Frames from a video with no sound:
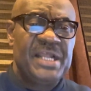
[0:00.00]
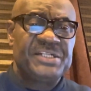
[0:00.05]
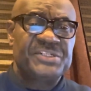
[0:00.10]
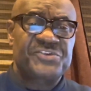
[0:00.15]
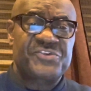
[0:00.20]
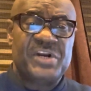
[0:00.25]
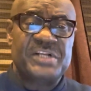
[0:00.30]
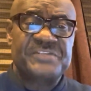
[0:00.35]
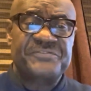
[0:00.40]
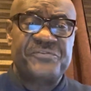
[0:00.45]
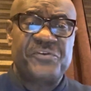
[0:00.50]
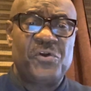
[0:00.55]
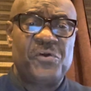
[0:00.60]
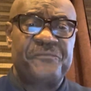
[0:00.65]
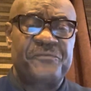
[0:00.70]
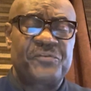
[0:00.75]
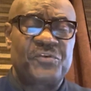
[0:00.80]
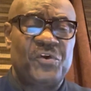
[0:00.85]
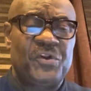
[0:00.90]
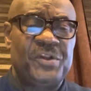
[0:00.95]
Transfer
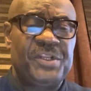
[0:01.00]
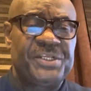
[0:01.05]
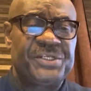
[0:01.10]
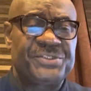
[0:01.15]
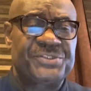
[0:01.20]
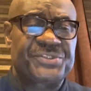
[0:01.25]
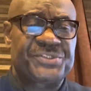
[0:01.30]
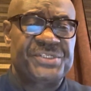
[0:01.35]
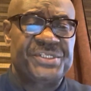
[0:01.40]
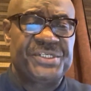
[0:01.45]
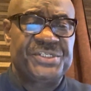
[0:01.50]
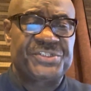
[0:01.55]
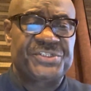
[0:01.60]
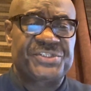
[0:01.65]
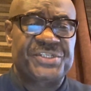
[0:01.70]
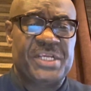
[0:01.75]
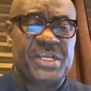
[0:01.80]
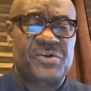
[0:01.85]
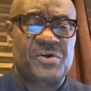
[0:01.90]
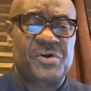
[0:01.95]
of knowledge is
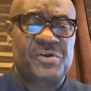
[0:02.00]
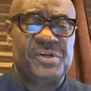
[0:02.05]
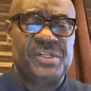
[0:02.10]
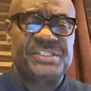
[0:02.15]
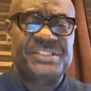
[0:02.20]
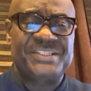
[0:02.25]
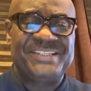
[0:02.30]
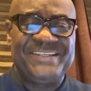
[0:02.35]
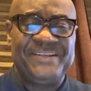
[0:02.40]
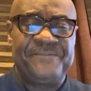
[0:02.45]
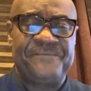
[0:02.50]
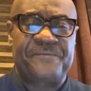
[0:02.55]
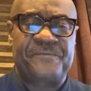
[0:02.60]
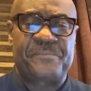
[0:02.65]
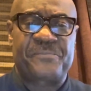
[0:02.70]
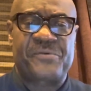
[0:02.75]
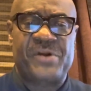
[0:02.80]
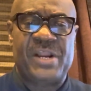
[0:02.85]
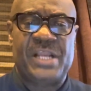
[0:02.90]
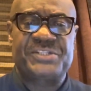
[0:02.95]
a cognitive
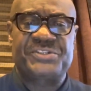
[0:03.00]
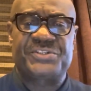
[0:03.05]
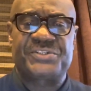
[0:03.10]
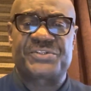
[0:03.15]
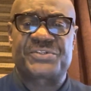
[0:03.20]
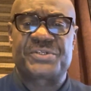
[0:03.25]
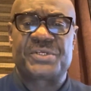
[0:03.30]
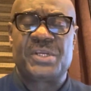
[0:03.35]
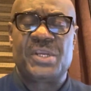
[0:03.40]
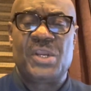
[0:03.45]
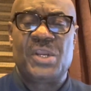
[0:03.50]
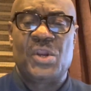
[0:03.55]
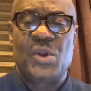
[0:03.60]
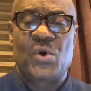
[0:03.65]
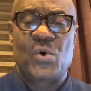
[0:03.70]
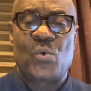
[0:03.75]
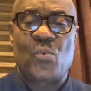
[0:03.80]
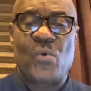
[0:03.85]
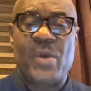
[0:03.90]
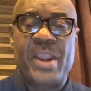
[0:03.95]
practice
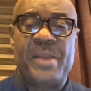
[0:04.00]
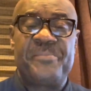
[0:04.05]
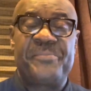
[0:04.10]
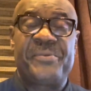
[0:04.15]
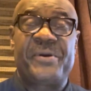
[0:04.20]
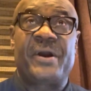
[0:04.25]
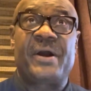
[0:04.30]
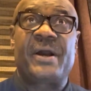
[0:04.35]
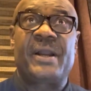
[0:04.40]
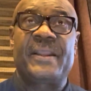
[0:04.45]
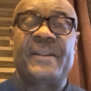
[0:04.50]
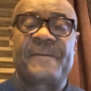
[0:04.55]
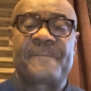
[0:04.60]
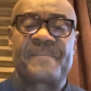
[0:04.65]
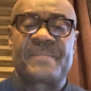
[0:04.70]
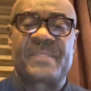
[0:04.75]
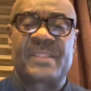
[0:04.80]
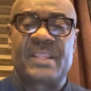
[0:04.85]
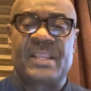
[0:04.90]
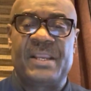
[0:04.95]
whereby
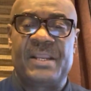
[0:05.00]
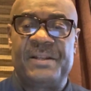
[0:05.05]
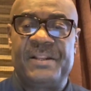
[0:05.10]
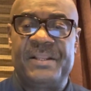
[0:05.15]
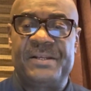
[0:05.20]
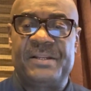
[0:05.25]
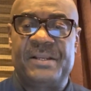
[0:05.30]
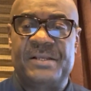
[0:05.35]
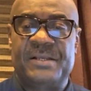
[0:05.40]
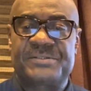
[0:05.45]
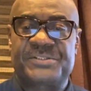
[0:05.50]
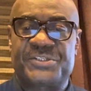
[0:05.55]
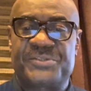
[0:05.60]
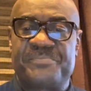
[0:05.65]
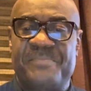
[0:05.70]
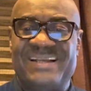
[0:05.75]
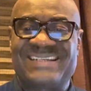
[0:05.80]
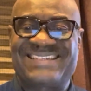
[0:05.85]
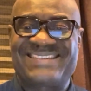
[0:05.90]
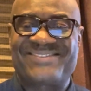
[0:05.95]
a learner's
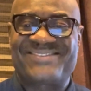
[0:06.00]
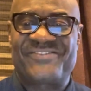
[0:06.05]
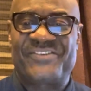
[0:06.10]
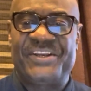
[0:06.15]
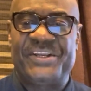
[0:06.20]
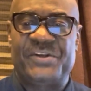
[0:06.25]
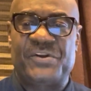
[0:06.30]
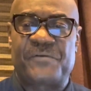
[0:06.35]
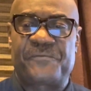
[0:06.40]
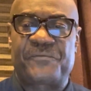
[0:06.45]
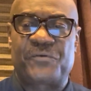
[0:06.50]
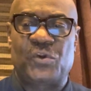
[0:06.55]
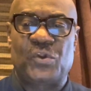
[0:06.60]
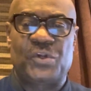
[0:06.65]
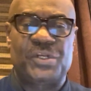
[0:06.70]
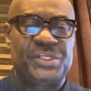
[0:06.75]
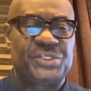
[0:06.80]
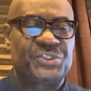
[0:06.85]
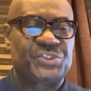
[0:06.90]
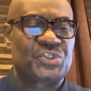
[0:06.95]
mastering of
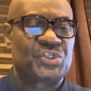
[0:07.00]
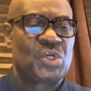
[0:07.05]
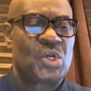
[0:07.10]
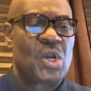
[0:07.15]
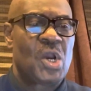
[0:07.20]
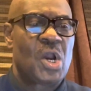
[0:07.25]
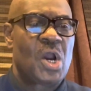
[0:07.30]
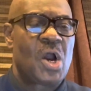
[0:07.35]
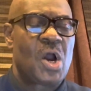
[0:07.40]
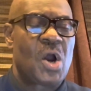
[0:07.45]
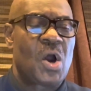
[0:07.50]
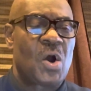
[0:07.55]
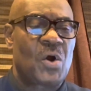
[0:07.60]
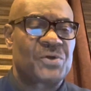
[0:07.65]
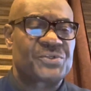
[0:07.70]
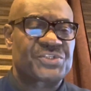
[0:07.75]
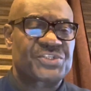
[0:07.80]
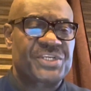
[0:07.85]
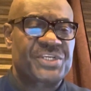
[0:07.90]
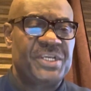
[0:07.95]
knowledge or
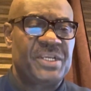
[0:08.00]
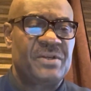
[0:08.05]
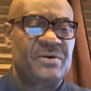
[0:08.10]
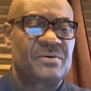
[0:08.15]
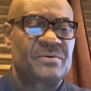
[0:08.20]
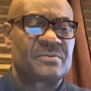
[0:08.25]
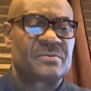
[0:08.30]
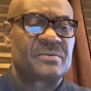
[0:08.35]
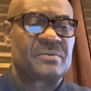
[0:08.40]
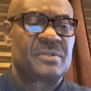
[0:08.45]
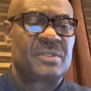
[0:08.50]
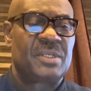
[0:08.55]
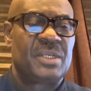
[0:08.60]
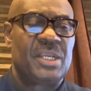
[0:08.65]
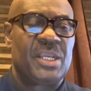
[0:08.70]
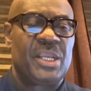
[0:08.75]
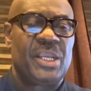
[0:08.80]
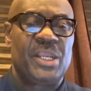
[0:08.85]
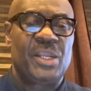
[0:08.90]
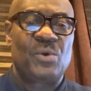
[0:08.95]
skill
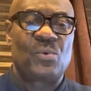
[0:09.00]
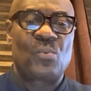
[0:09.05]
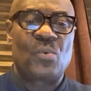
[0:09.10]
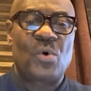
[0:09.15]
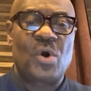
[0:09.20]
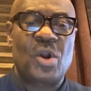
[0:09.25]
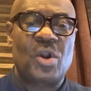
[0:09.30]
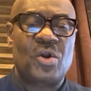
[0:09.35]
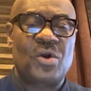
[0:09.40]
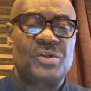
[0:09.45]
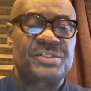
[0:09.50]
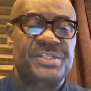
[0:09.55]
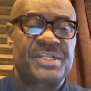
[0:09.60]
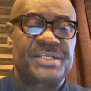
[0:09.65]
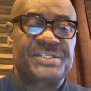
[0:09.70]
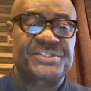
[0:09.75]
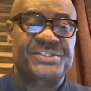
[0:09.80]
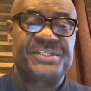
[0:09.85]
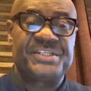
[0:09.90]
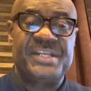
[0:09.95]
in one
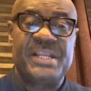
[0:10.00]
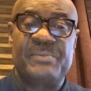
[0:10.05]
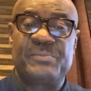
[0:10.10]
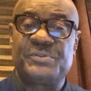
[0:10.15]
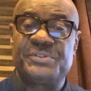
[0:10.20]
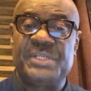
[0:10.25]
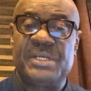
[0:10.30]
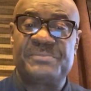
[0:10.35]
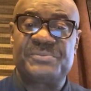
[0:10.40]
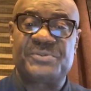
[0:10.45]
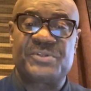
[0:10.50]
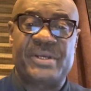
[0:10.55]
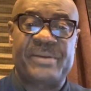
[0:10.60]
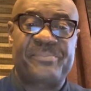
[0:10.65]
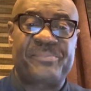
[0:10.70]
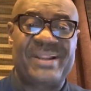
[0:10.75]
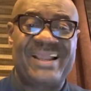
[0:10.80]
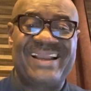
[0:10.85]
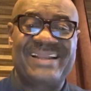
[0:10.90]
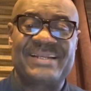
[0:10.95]
context enables them to
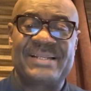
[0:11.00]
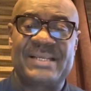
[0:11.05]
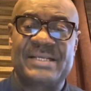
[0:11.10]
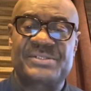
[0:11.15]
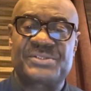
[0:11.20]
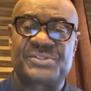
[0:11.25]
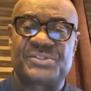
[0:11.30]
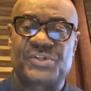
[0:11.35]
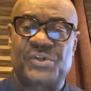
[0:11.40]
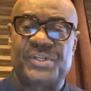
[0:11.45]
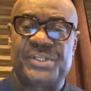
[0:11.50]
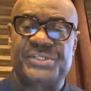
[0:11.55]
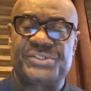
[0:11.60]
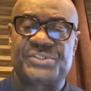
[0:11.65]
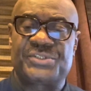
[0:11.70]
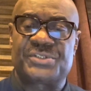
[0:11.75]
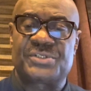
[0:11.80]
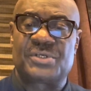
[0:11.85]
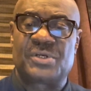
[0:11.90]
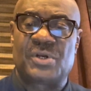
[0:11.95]
apply that
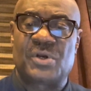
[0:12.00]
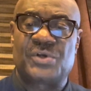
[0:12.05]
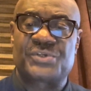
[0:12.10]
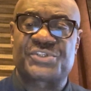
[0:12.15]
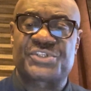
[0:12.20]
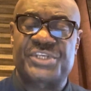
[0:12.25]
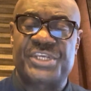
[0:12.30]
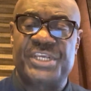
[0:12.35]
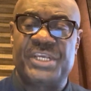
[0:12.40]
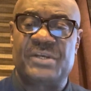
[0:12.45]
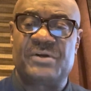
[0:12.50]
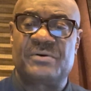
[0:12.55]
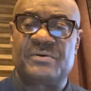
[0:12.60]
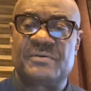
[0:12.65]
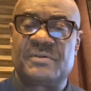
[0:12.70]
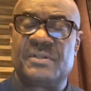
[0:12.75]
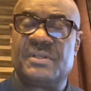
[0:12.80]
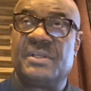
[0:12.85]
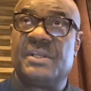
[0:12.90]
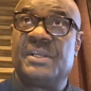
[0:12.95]
knowledge or skill
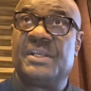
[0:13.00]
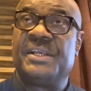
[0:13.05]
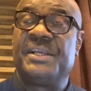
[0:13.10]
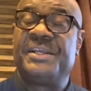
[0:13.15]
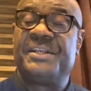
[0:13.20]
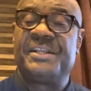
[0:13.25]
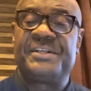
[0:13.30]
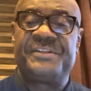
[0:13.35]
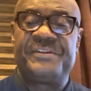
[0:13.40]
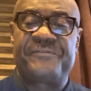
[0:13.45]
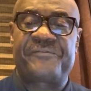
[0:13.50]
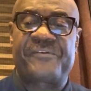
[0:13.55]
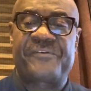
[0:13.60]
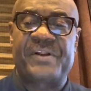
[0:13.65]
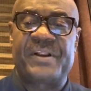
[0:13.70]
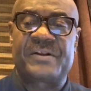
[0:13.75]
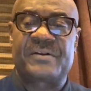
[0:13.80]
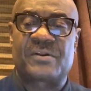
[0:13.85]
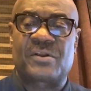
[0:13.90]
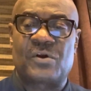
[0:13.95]
in a
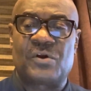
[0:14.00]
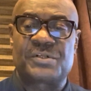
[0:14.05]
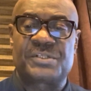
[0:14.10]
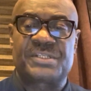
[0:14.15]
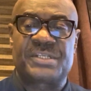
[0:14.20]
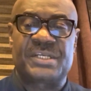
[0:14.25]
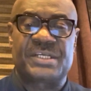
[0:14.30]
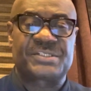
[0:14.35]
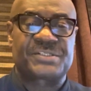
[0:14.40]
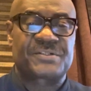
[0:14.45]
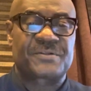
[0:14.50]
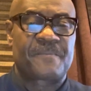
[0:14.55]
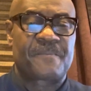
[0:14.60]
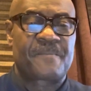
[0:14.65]
different context.